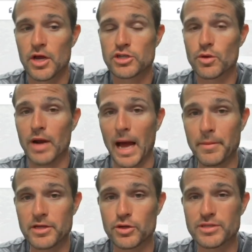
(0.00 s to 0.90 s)
So what I'm
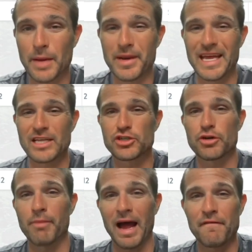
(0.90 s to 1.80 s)
going to do is I'm going to
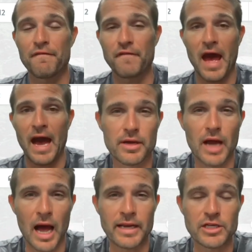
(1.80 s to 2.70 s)
insert my fact
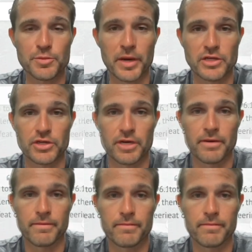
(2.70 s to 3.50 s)
on each picture.